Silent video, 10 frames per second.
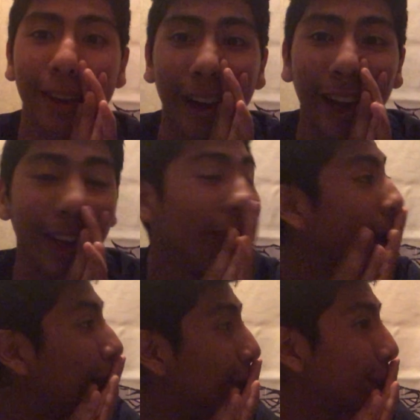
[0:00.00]
God
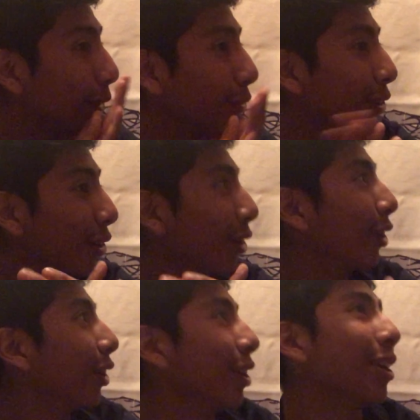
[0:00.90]
the night's over.
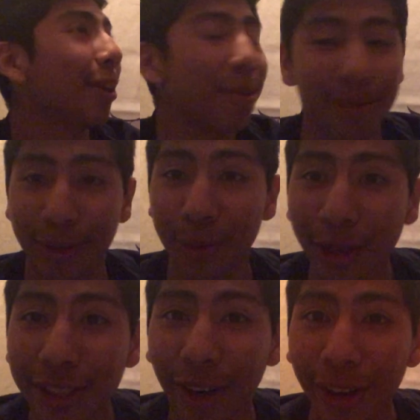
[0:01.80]
It was
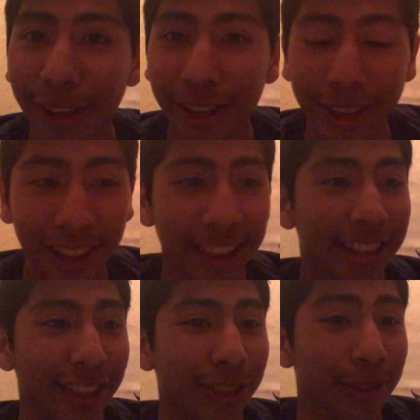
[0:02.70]
really dark,
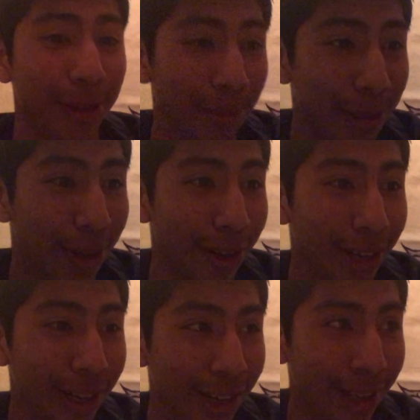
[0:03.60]
like extremely dark.